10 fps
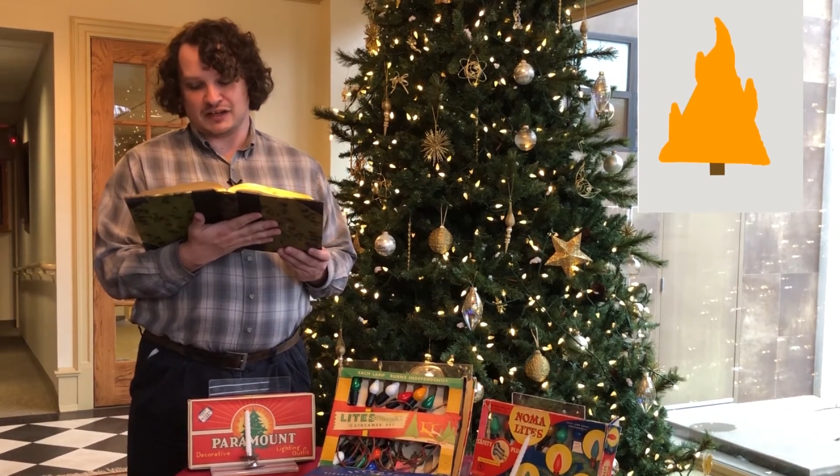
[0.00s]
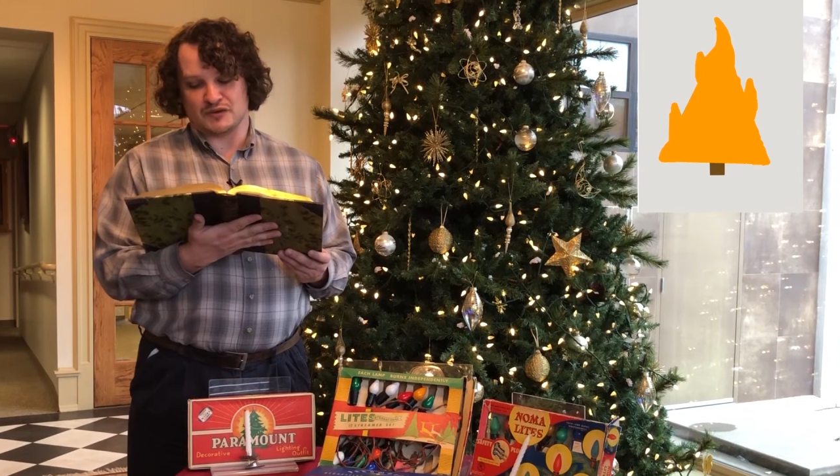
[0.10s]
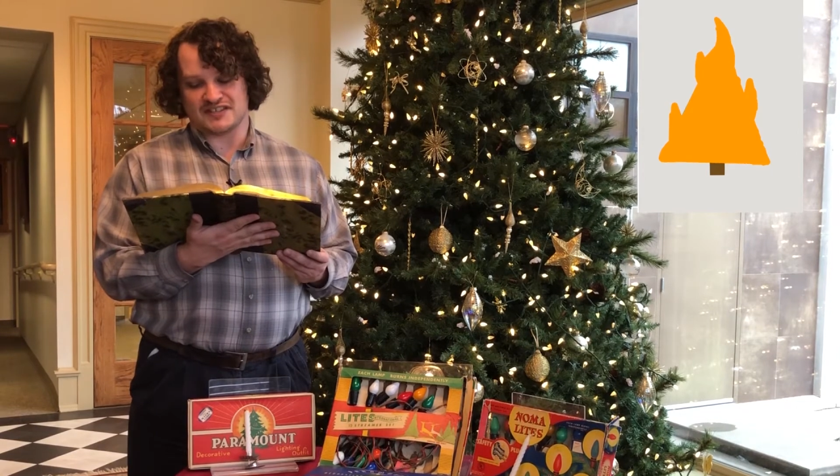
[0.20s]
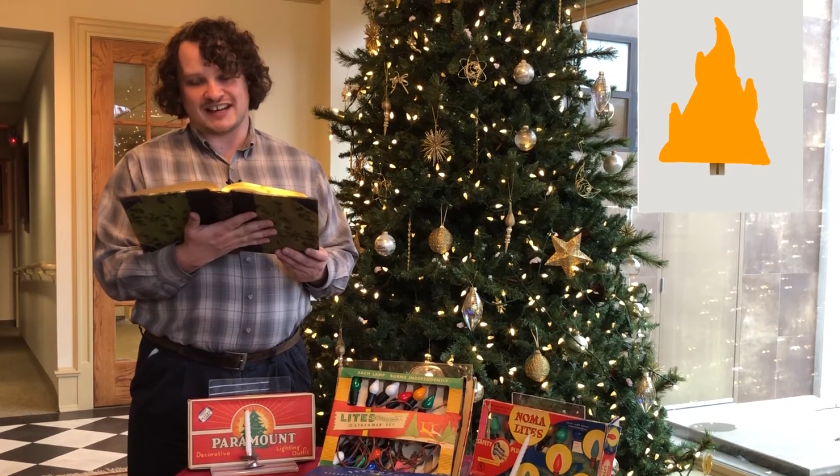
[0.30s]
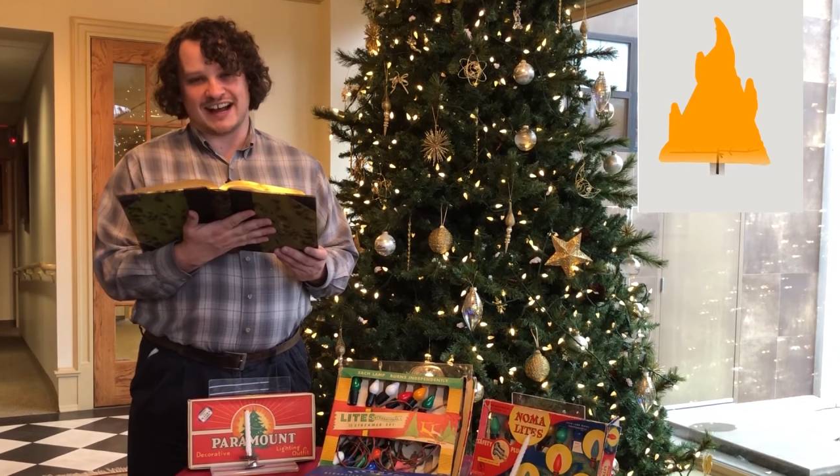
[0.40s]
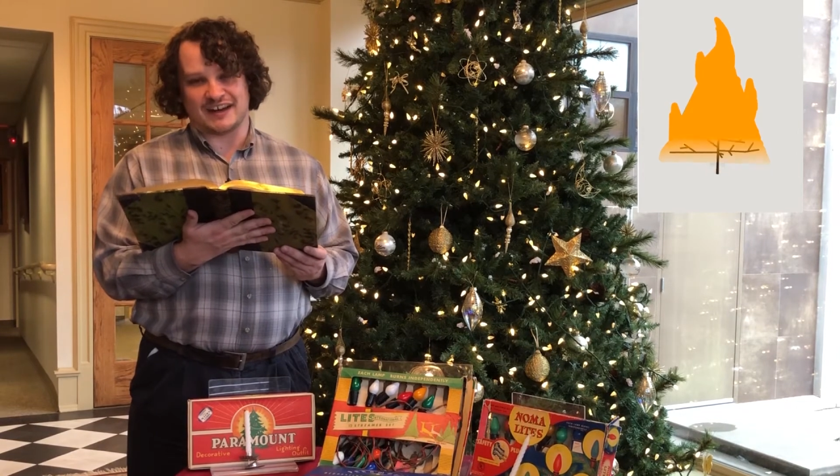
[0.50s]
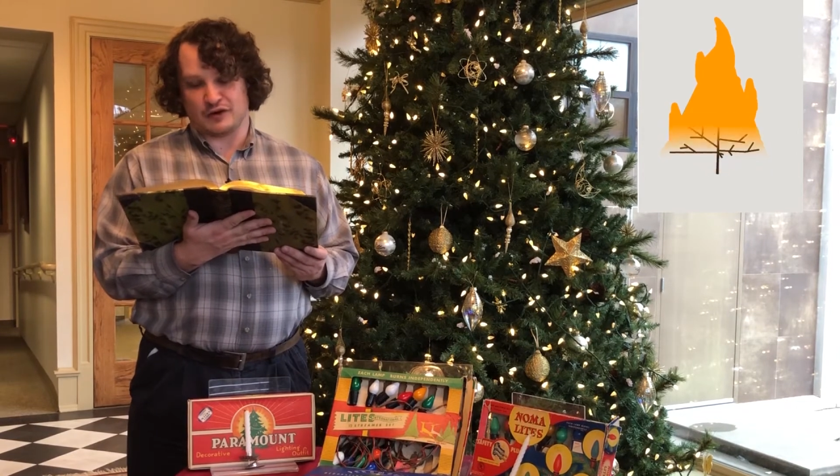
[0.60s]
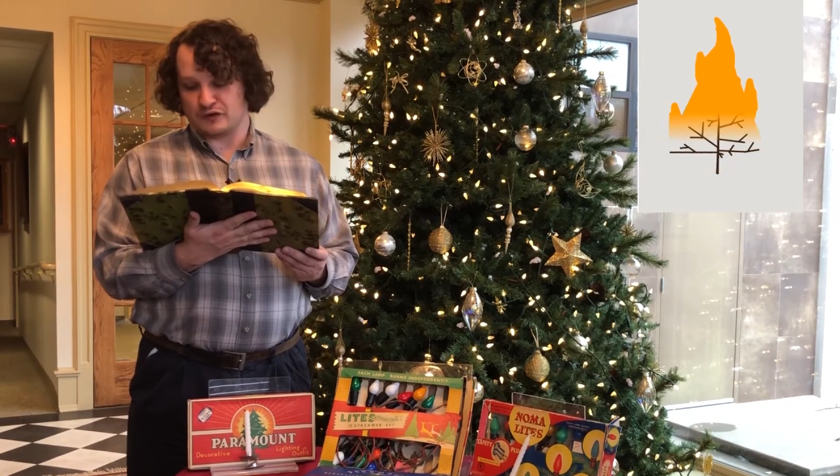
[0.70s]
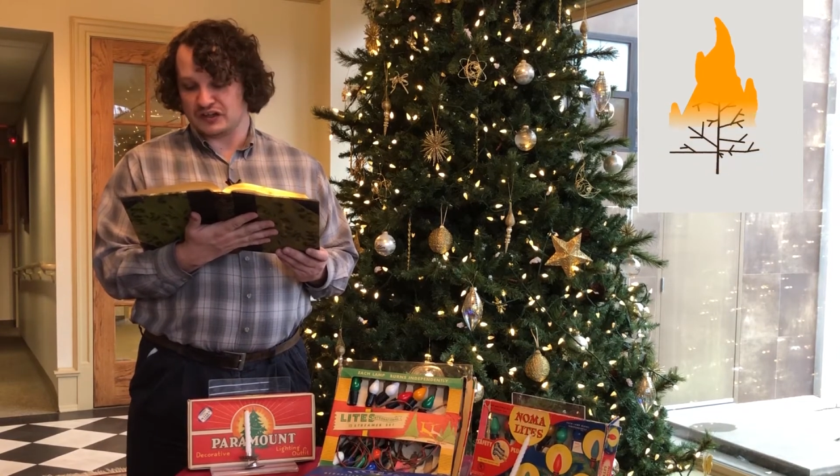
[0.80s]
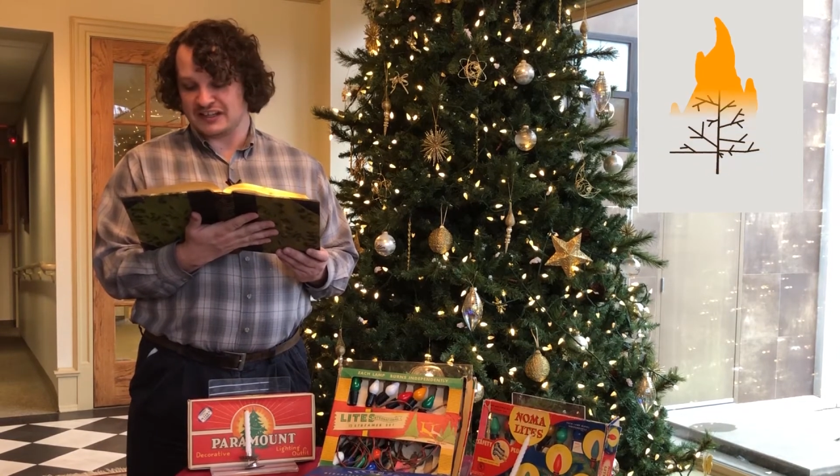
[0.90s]
was not an
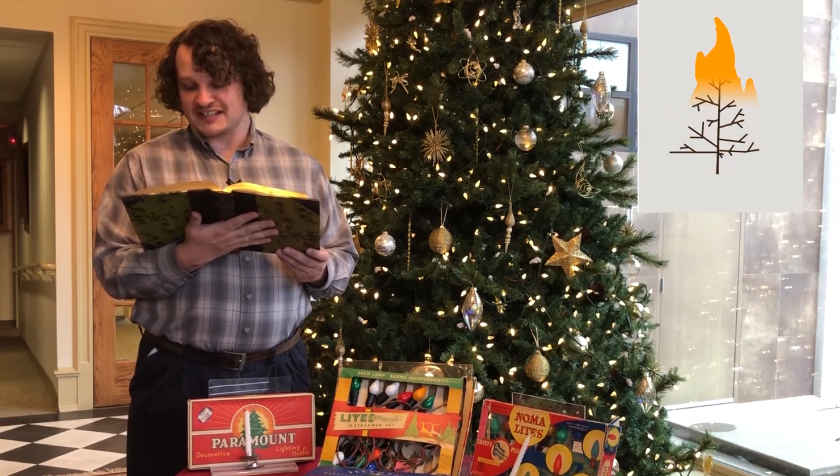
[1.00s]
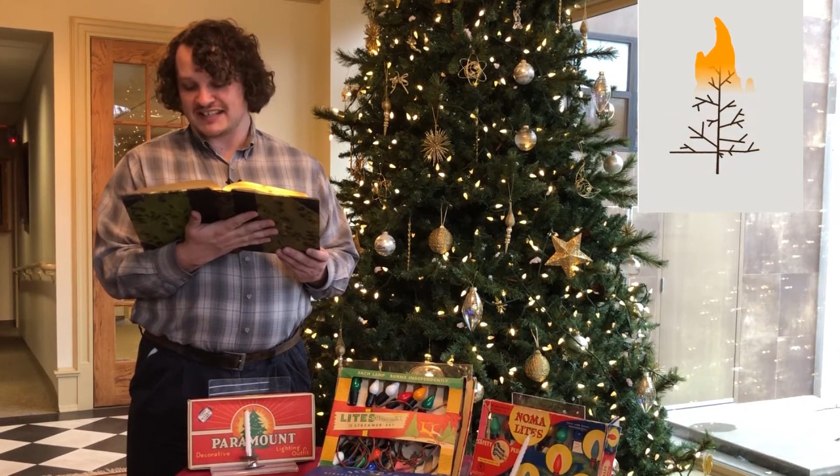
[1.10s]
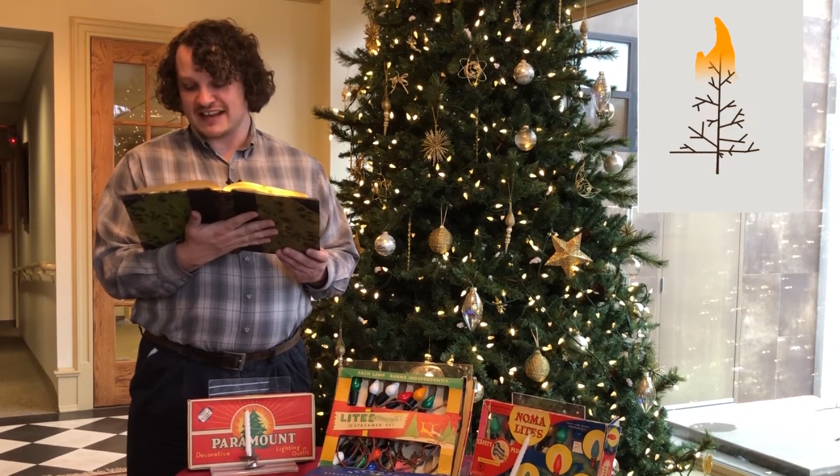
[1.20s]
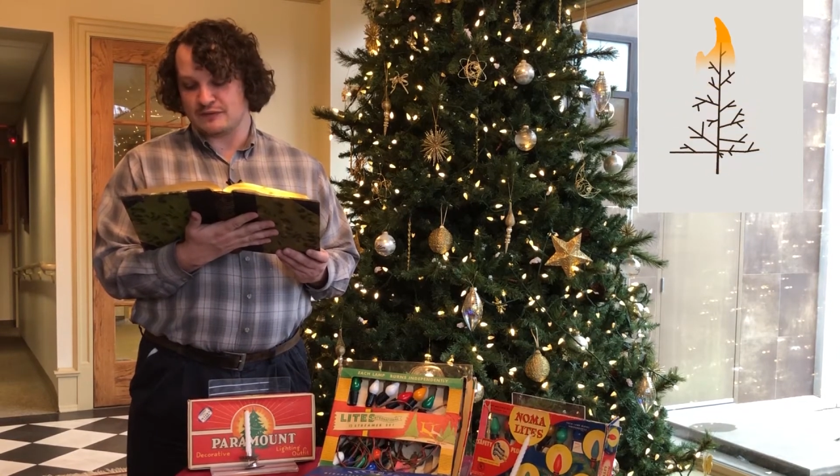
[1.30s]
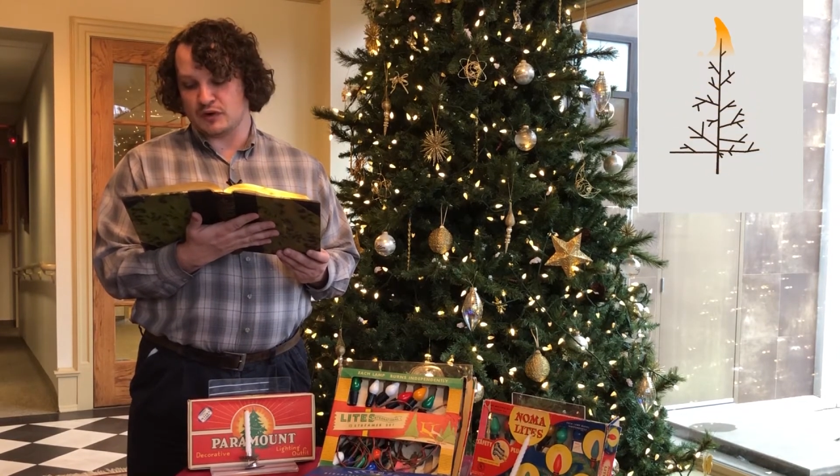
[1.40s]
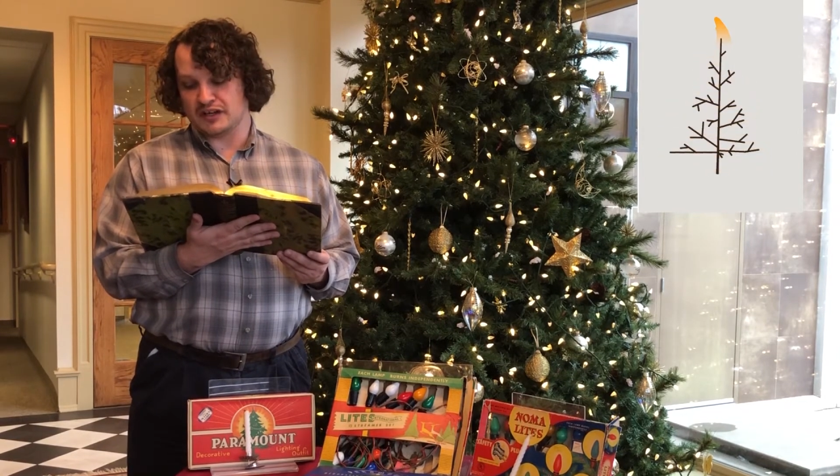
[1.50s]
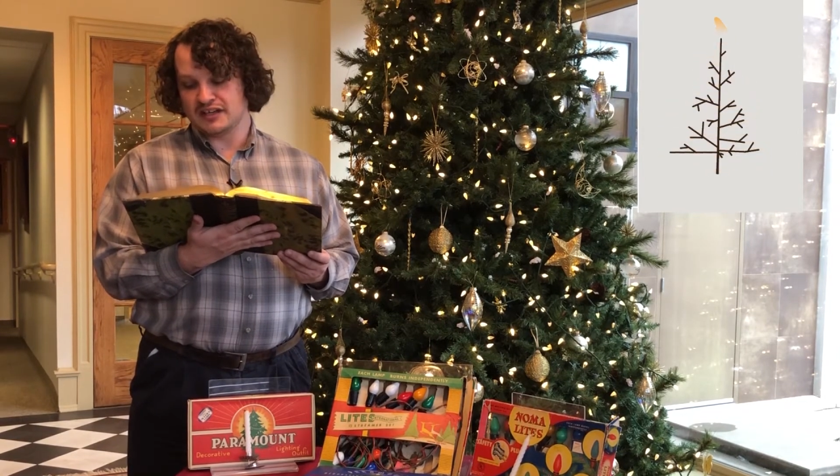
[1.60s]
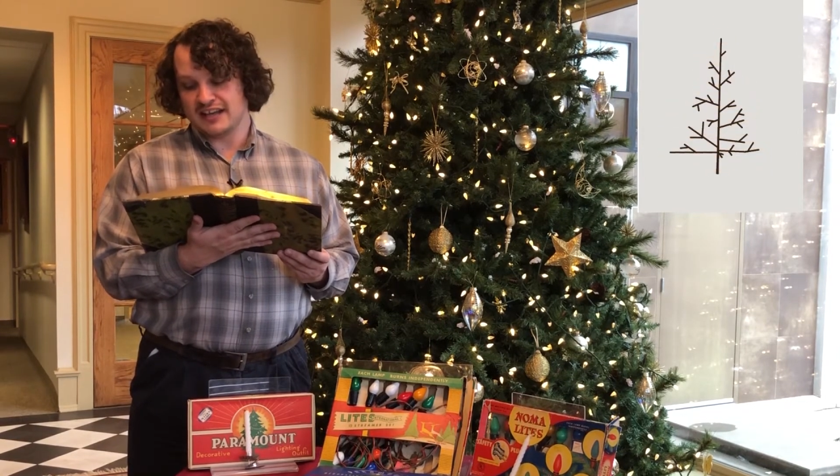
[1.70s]
overly safe one